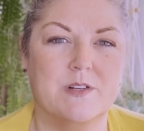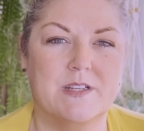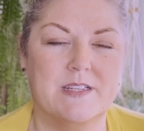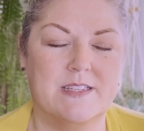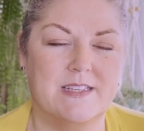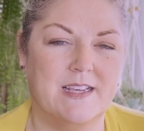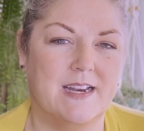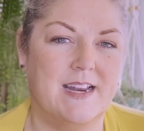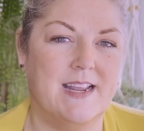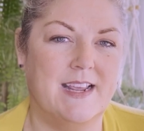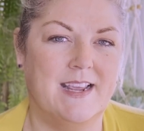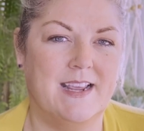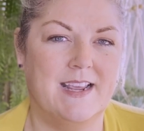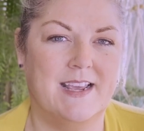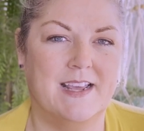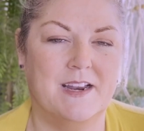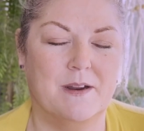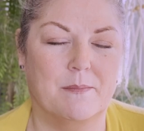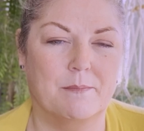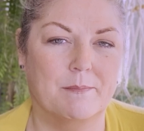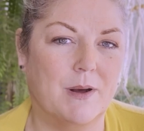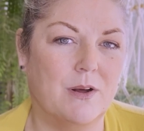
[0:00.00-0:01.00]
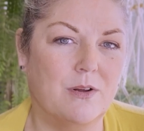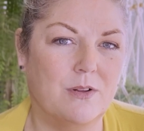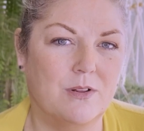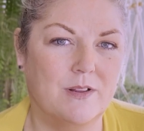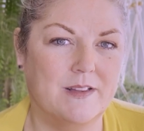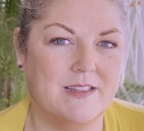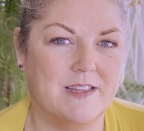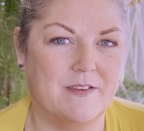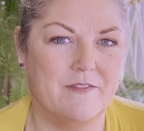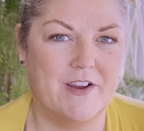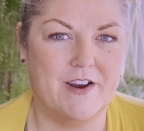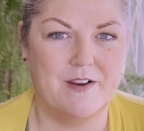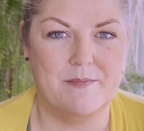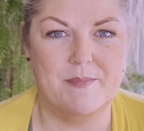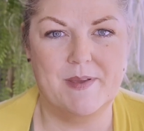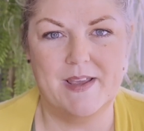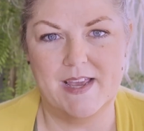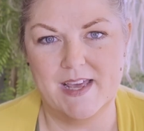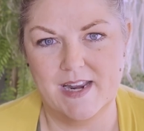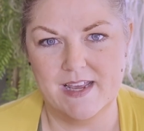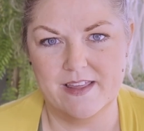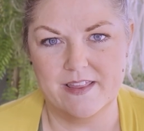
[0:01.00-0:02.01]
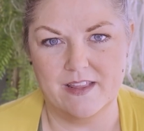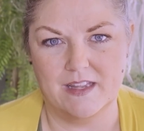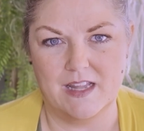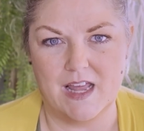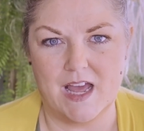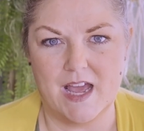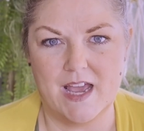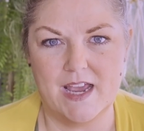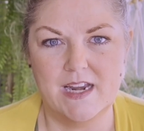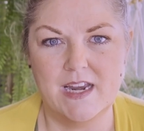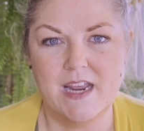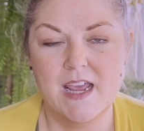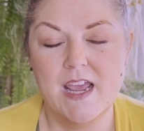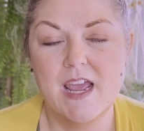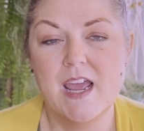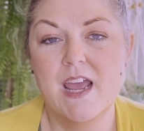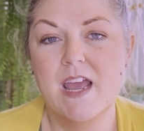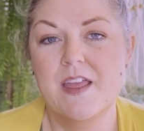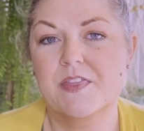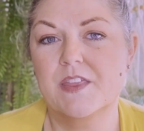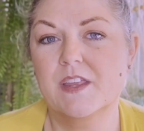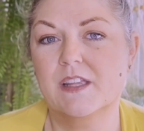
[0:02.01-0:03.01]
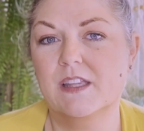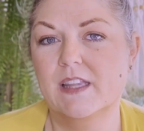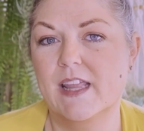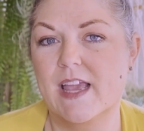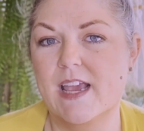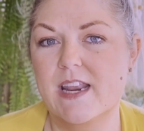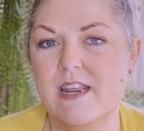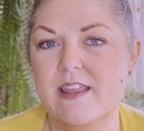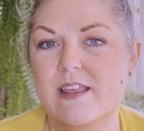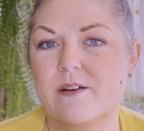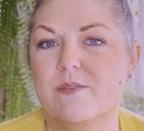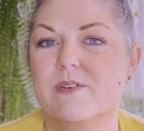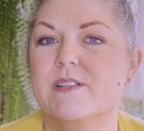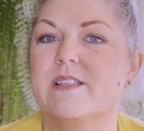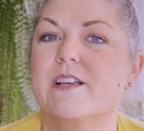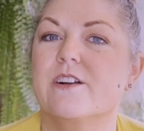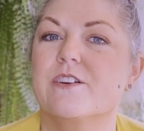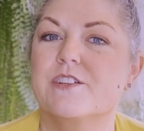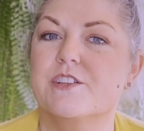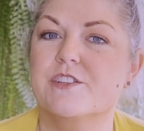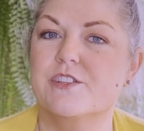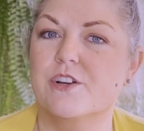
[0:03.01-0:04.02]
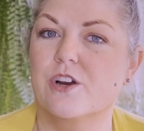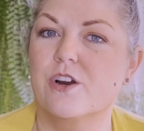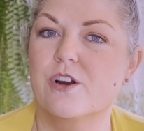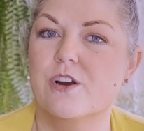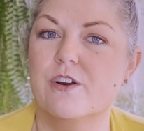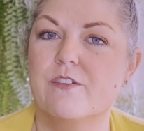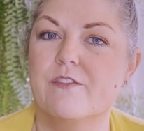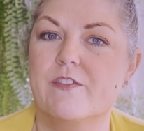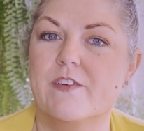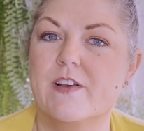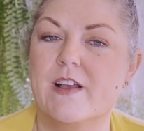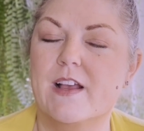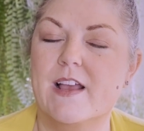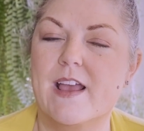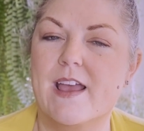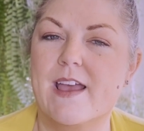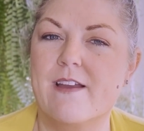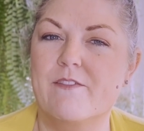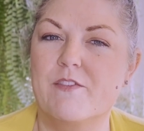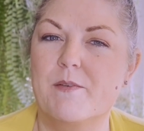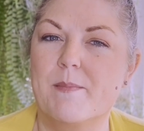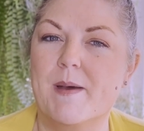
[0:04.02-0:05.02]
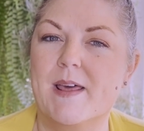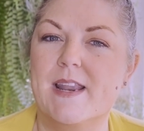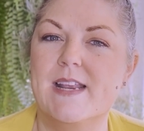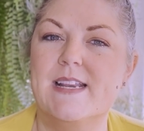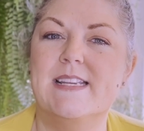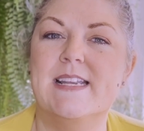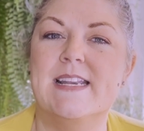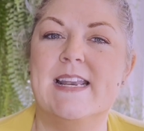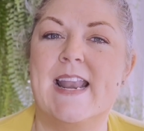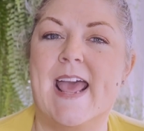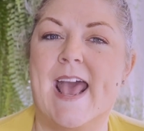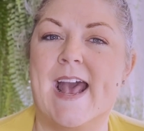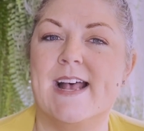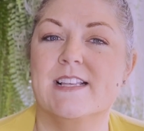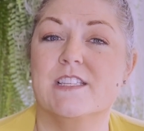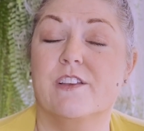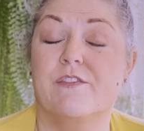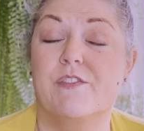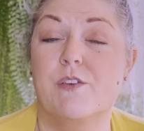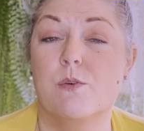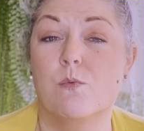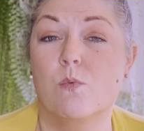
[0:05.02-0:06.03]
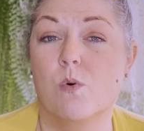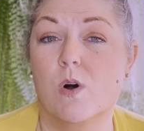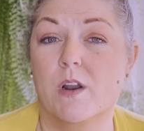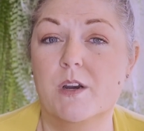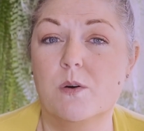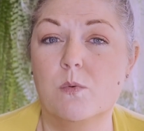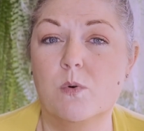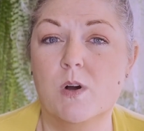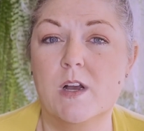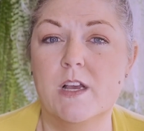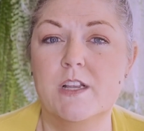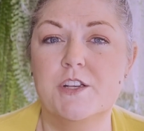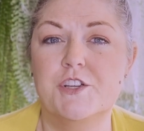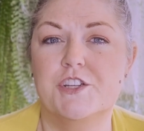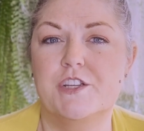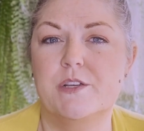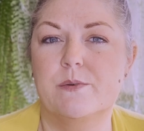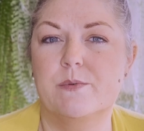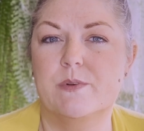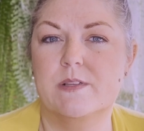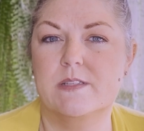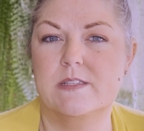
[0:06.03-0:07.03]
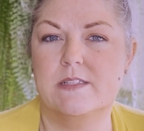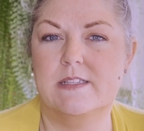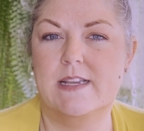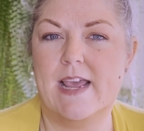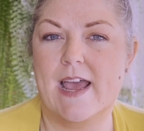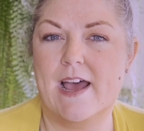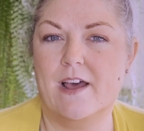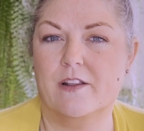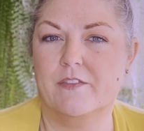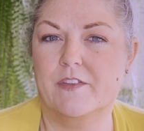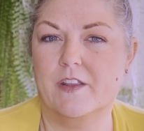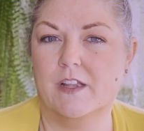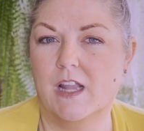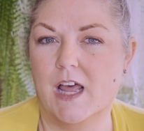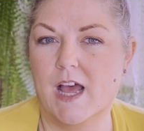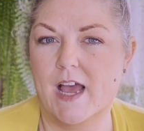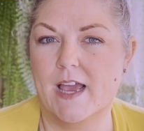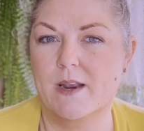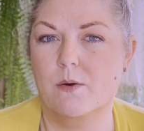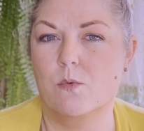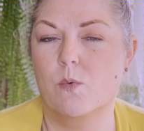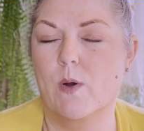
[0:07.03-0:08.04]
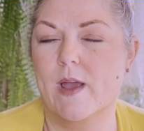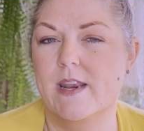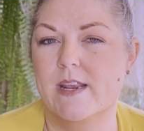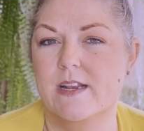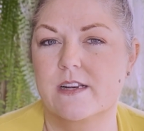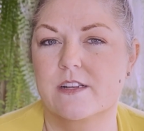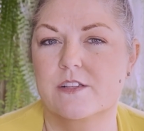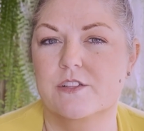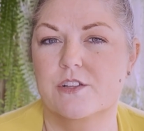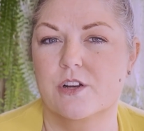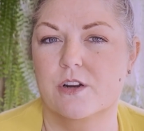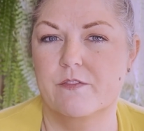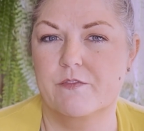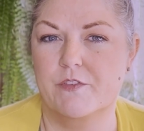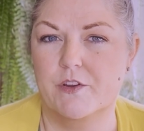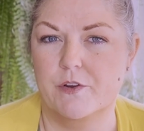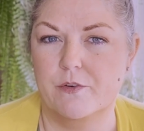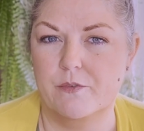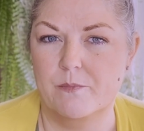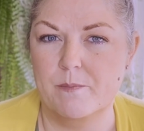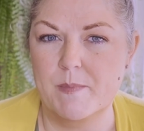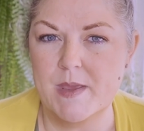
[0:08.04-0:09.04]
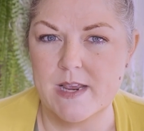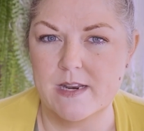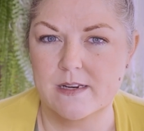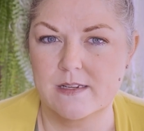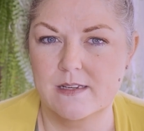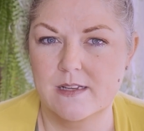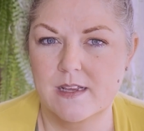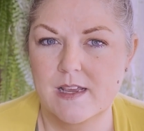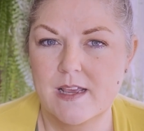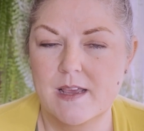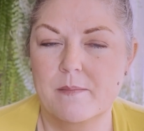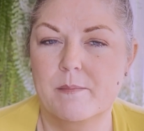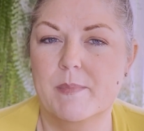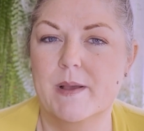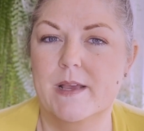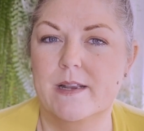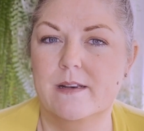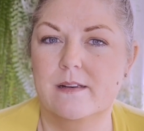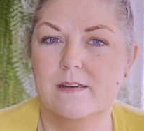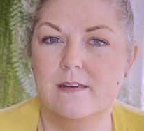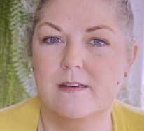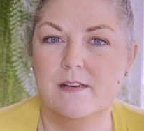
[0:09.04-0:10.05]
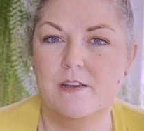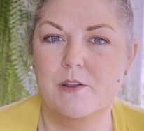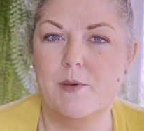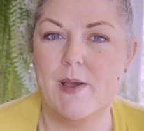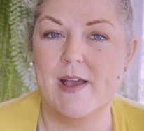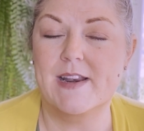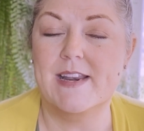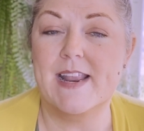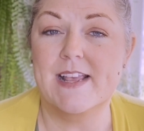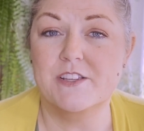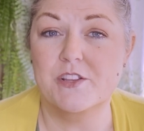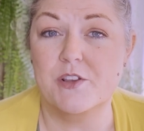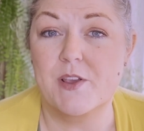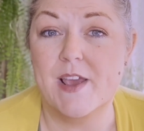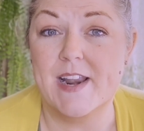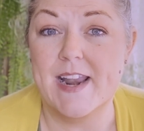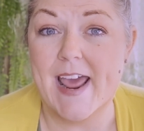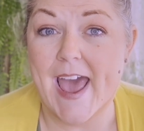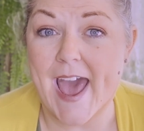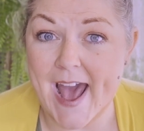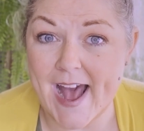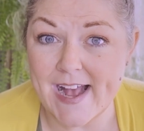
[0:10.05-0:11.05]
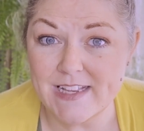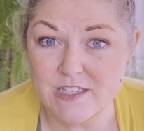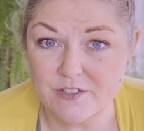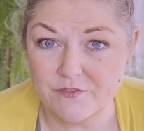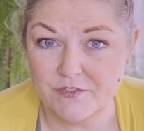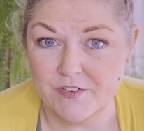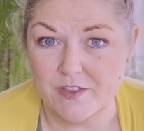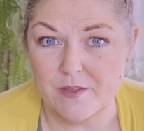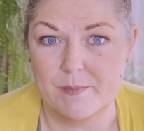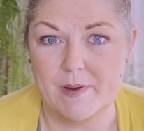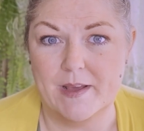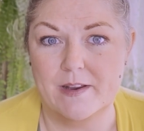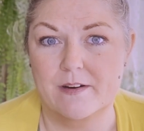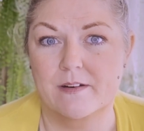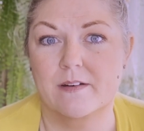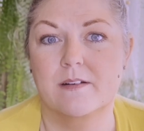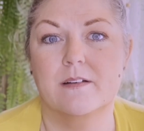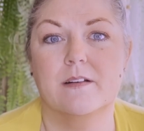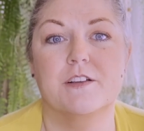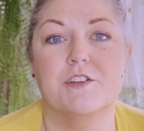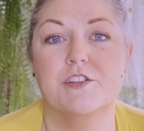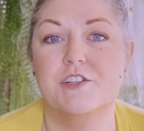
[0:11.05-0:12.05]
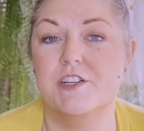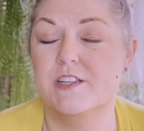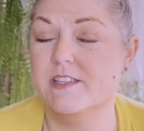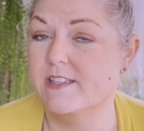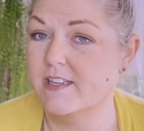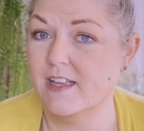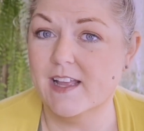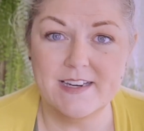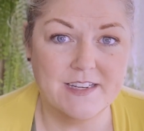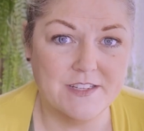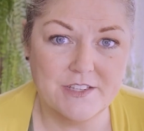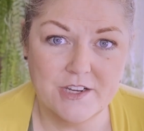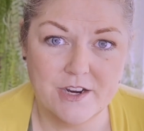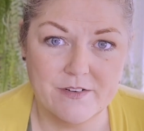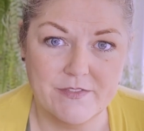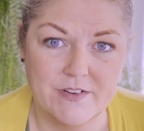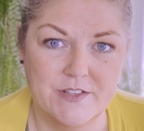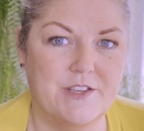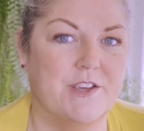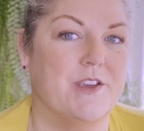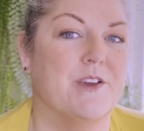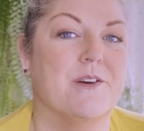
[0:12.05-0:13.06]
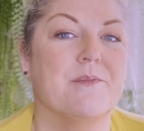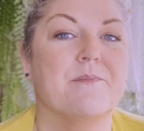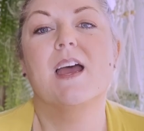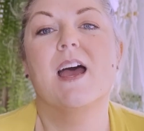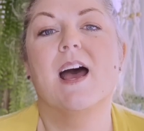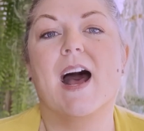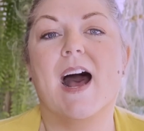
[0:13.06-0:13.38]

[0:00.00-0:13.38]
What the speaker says: sitting in a bowl at the very beginning of the line, the lady that was there to serve everybody didn't ask if you wanted one. She was down the line waiting to serve you meat, but you had to ask for the bun because she still had to serve it to you.